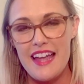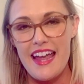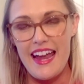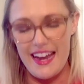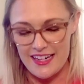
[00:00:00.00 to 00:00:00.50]

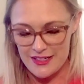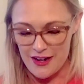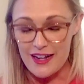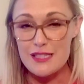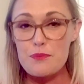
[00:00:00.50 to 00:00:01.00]
and
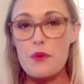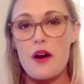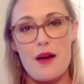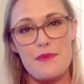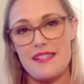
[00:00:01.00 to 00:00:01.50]
God's
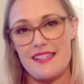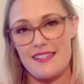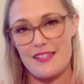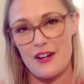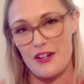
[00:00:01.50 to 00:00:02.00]

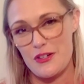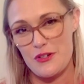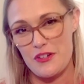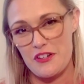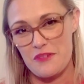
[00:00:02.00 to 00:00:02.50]
promises are
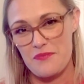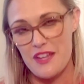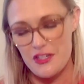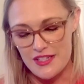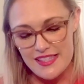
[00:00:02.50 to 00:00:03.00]
true.
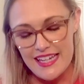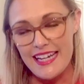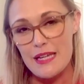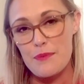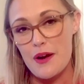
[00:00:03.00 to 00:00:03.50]
Just like
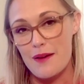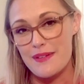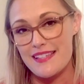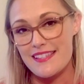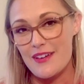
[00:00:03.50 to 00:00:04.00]
he
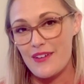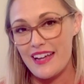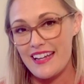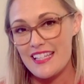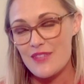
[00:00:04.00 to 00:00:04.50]
promised Noah
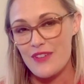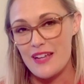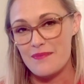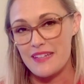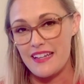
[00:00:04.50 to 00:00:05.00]
and his
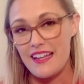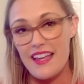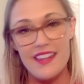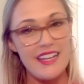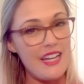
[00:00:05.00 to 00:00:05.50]
family
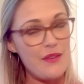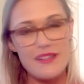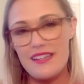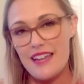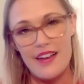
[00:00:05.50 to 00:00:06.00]
that he would
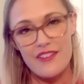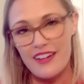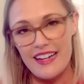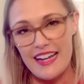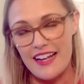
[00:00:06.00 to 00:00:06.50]
never
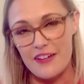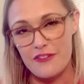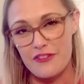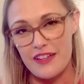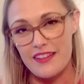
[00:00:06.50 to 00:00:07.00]
again
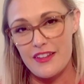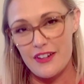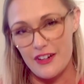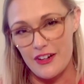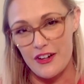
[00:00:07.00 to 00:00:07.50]
flood the
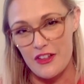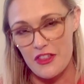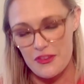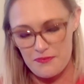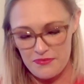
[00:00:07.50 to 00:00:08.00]
earth,
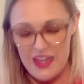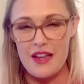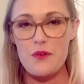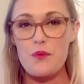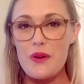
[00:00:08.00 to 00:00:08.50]

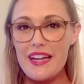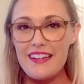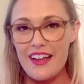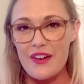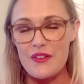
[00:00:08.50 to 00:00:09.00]
we
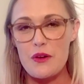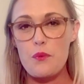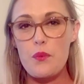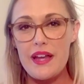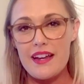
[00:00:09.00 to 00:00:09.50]
know that
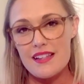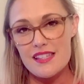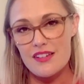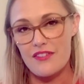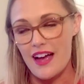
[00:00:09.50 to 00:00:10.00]
we can
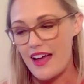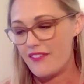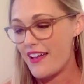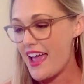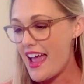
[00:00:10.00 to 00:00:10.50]
survive
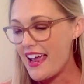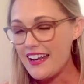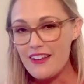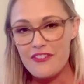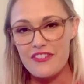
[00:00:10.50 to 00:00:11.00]

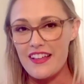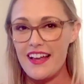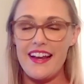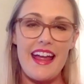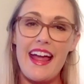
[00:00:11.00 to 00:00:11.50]
any
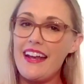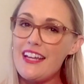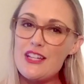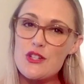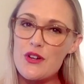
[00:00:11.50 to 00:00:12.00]
flood, any
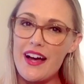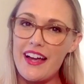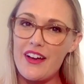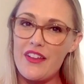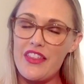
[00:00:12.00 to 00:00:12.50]

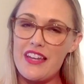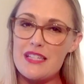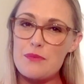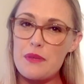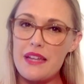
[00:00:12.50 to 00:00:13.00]
trial that is
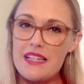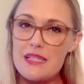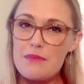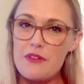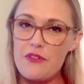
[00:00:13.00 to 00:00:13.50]
placed
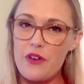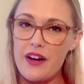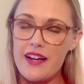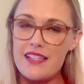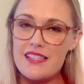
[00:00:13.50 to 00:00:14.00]
before
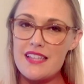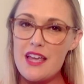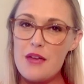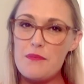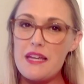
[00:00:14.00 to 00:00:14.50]
us
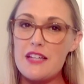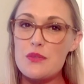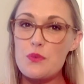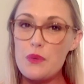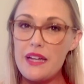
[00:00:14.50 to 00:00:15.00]
because
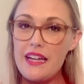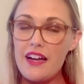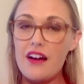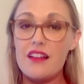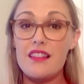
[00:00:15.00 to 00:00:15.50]
we
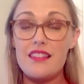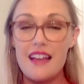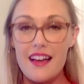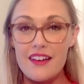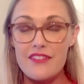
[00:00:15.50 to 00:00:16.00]
are
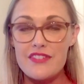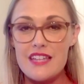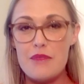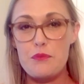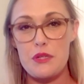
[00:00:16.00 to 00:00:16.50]
loved
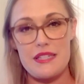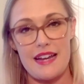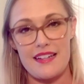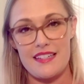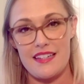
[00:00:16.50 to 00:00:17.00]
and
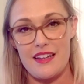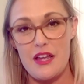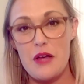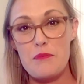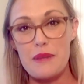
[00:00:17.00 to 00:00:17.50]
protected
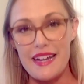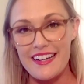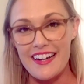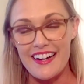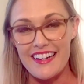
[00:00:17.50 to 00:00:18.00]
by
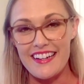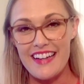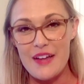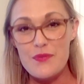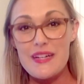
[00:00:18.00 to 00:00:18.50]
God.
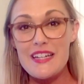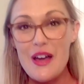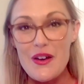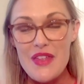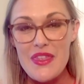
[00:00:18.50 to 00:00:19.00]
And we
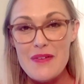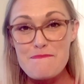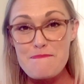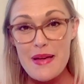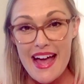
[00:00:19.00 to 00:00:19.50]
know that the
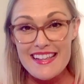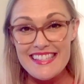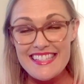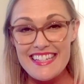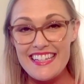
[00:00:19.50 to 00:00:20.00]

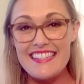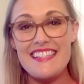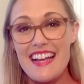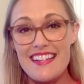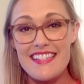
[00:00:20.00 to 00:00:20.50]
best is
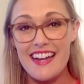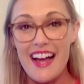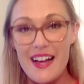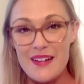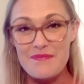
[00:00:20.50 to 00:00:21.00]
yet to
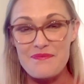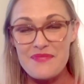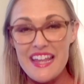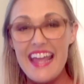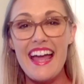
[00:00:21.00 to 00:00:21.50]
come.
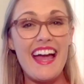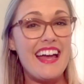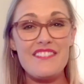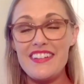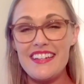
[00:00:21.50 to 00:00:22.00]

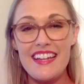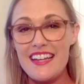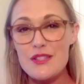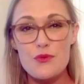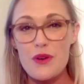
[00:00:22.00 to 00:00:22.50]
Heaven
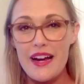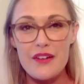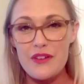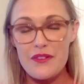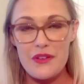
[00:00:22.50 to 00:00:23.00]
is right
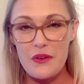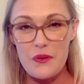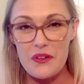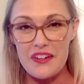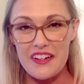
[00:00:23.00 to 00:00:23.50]
around the
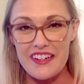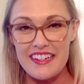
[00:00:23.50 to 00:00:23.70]
corner.